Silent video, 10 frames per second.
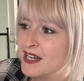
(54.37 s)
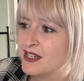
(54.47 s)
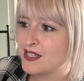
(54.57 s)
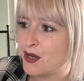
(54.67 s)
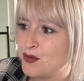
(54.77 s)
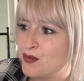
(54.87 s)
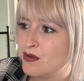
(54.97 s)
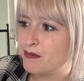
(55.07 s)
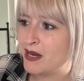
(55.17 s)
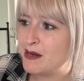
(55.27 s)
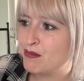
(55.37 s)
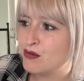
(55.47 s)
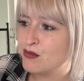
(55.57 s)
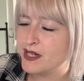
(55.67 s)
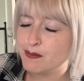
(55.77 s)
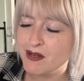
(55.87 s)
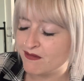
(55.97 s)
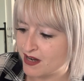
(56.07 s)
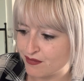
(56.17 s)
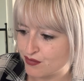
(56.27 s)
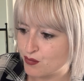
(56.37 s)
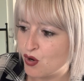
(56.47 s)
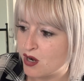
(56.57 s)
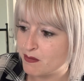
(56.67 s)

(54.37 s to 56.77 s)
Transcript: So people, it's been around for a while,